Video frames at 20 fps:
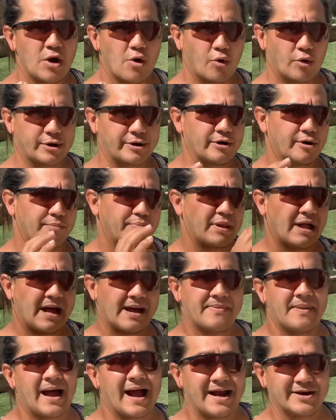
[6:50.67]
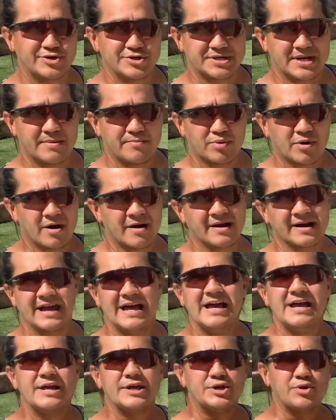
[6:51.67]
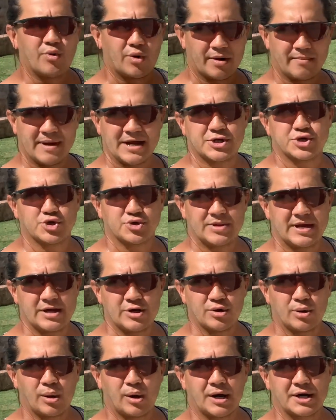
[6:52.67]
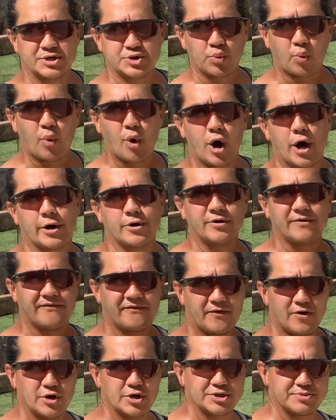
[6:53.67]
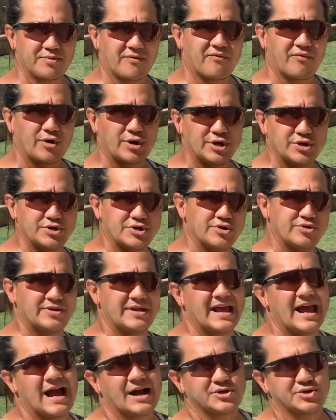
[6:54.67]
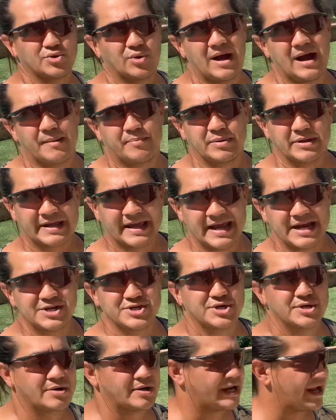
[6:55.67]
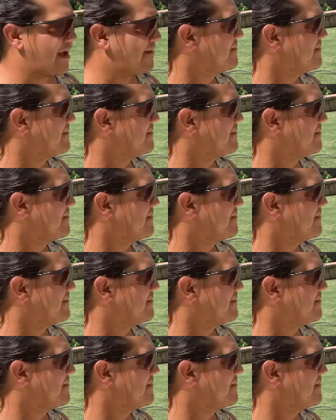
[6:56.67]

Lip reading: or you're applying the Hydretain product, you want to make sure that your lawn is watered first before you do the actual application, okay?